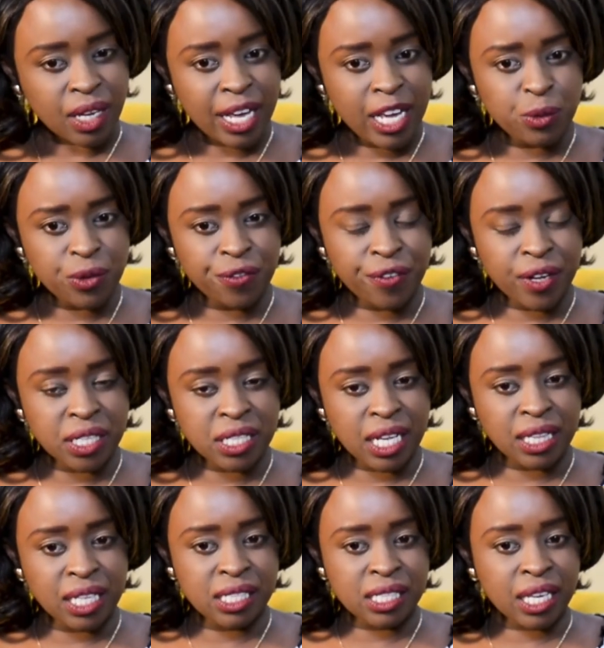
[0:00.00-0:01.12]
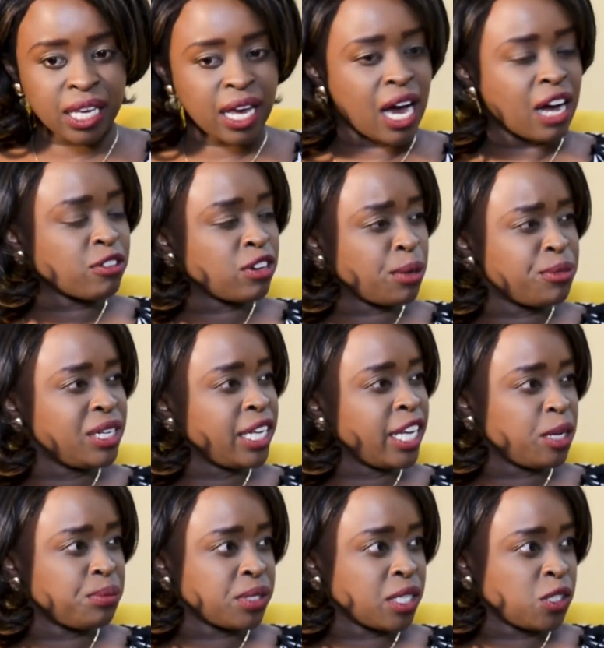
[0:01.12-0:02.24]
And we felt that this CARE acronym really
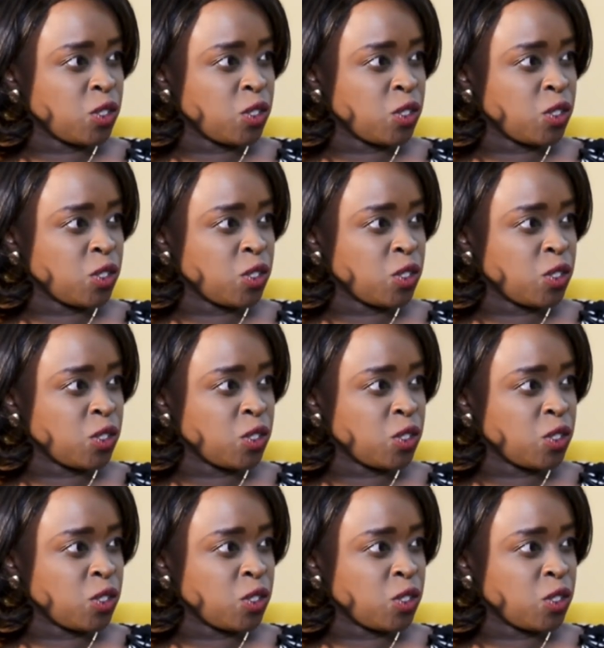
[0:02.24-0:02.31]
helps us